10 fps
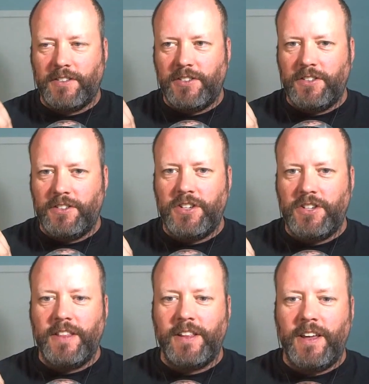just
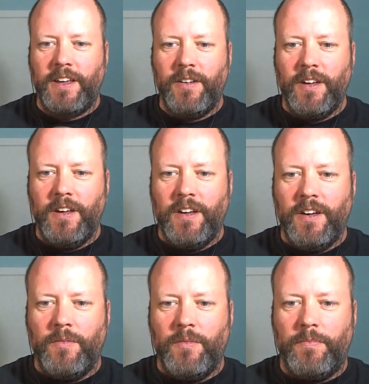gently
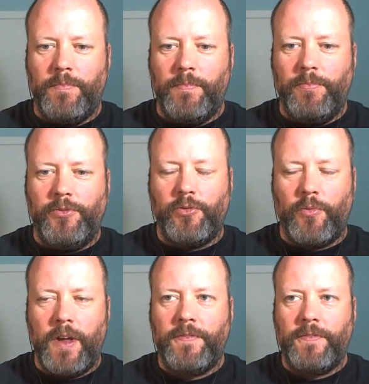
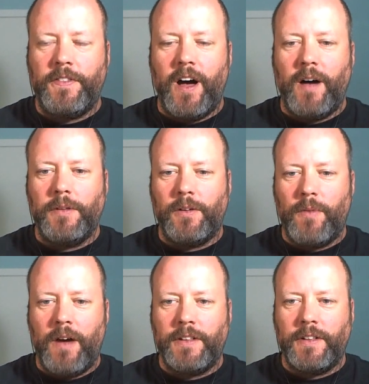drift the Hubble
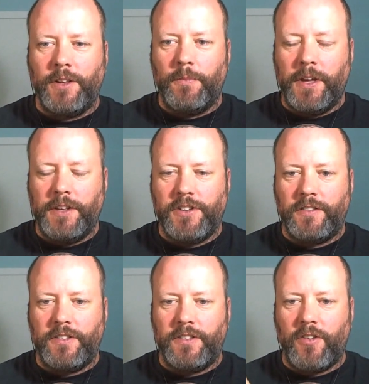around a little bit
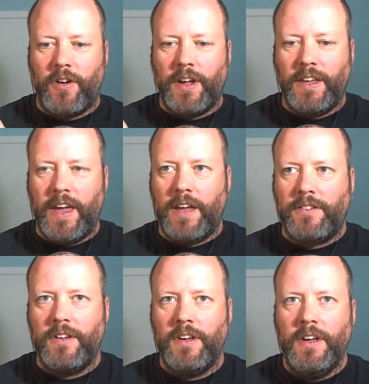just to try and
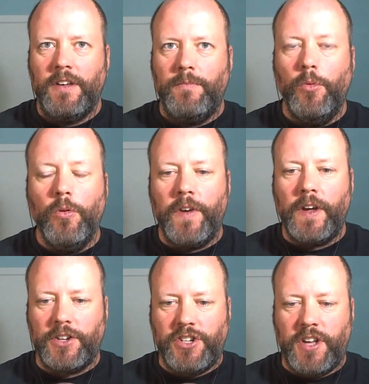get
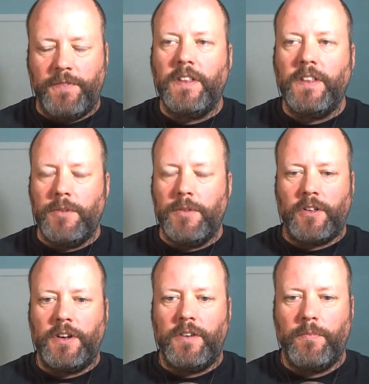moving, shifting the images
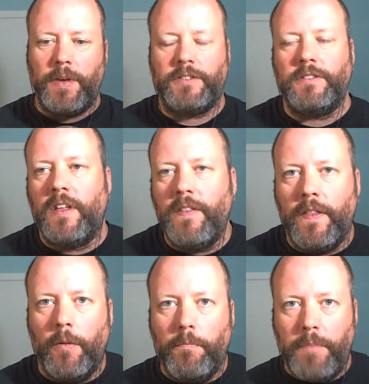onto different pixels, and
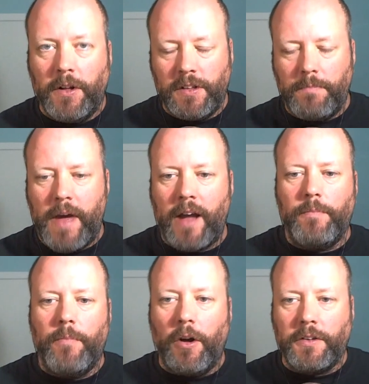then they'll build it back
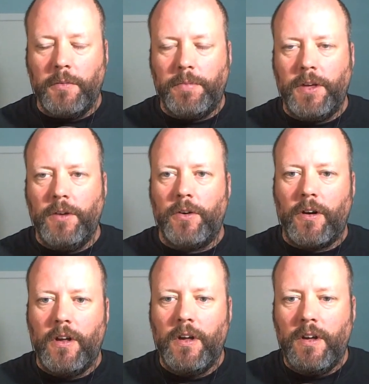on
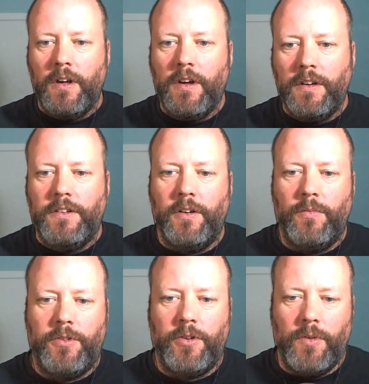computer
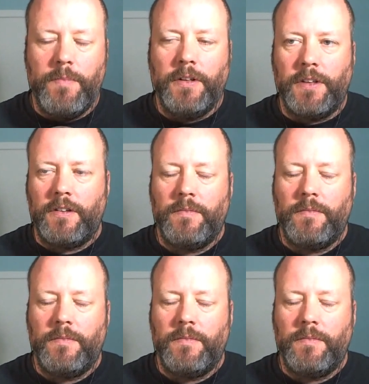to to rebuild it.